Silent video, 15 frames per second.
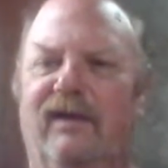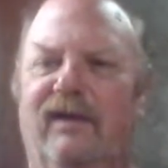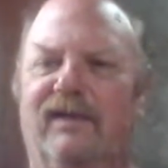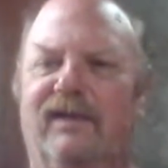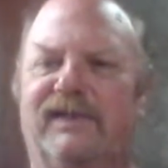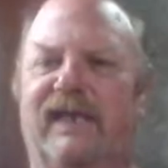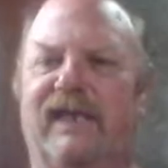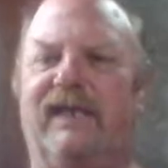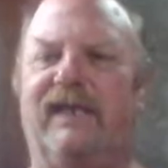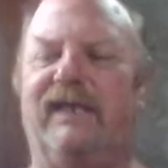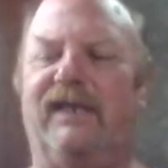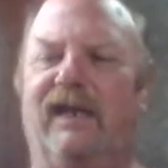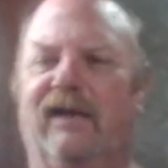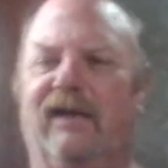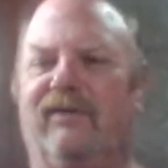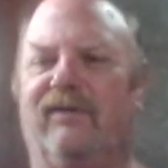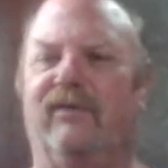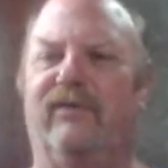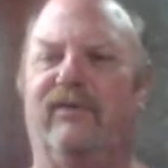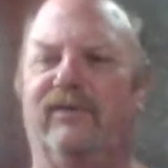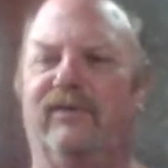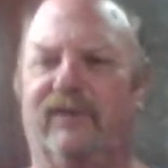Sandy De La
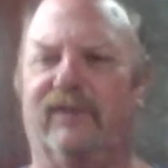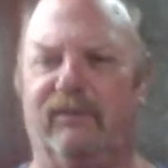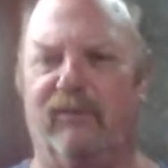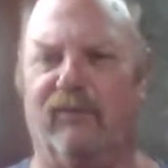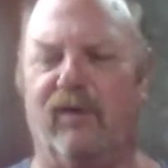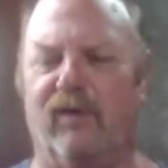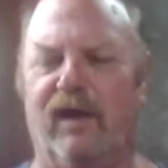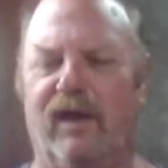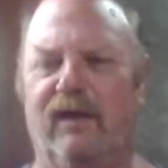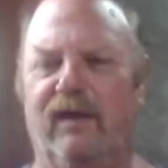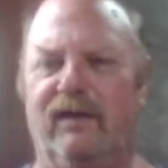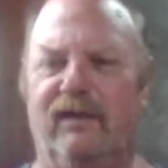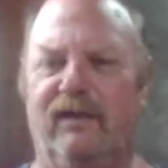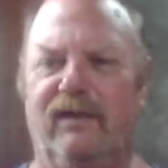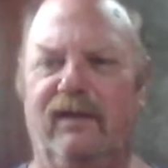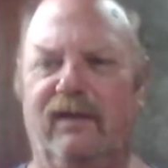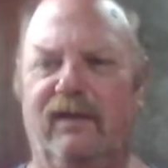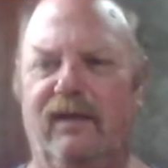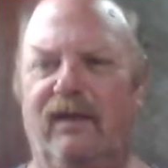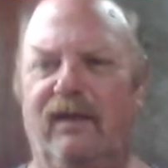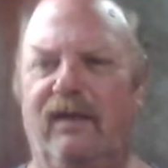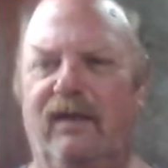Cruz. Good morning.
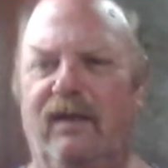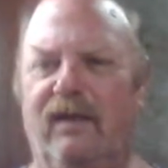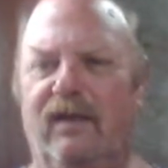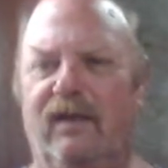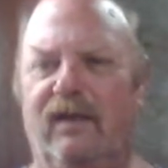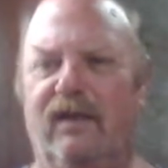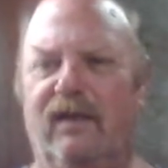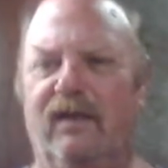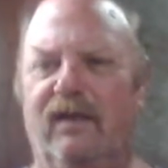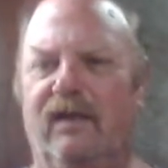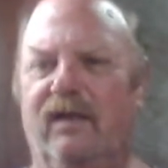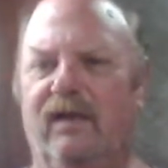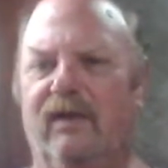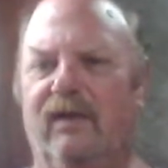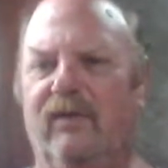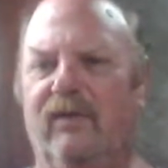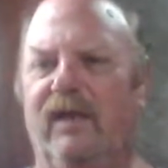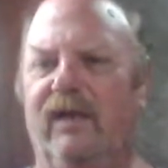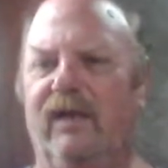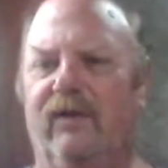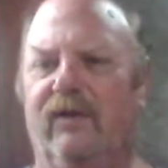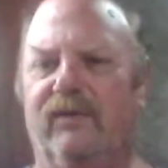
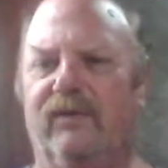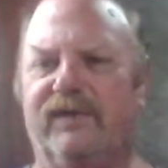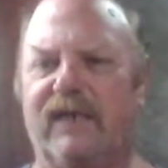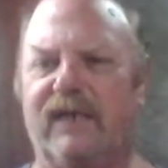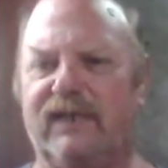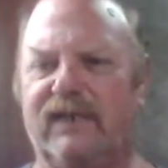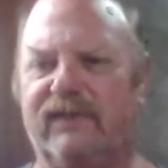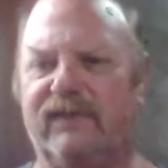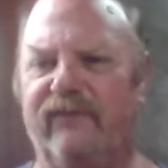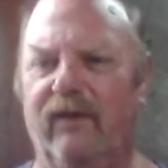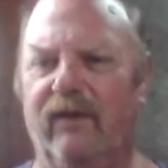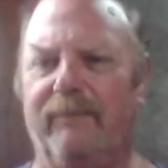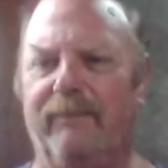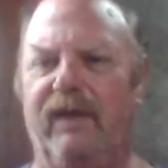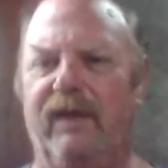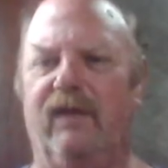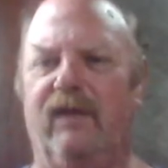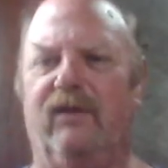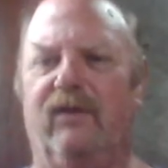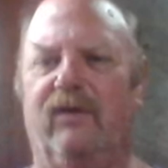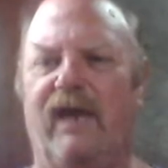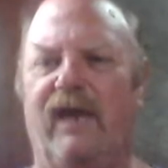Aurelio, Texas
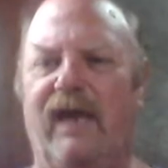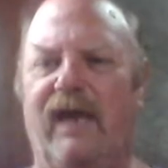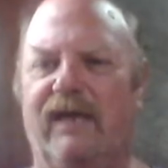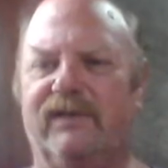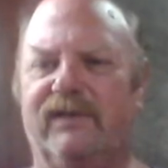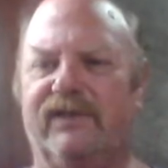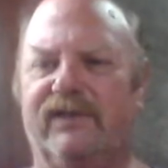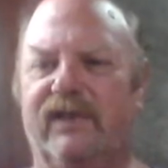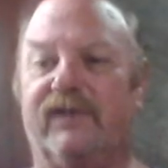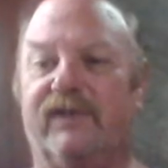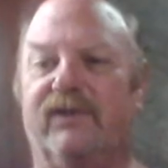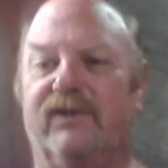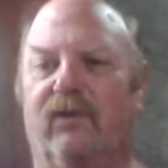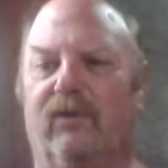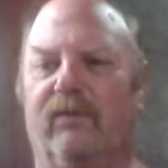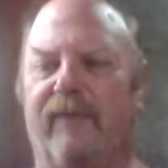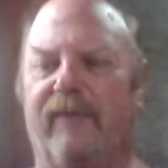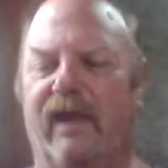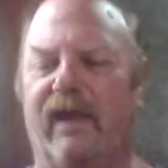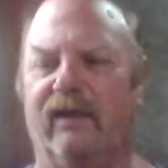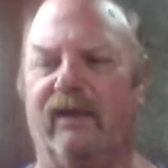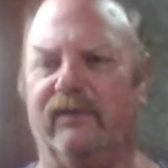Filipino has 6 solar
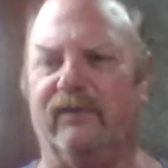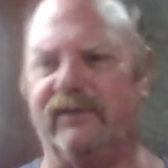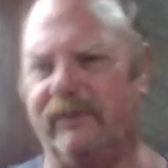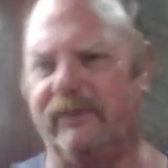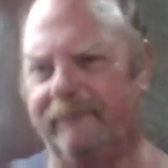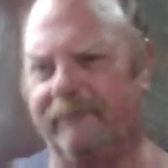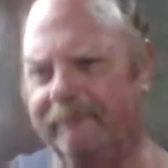panels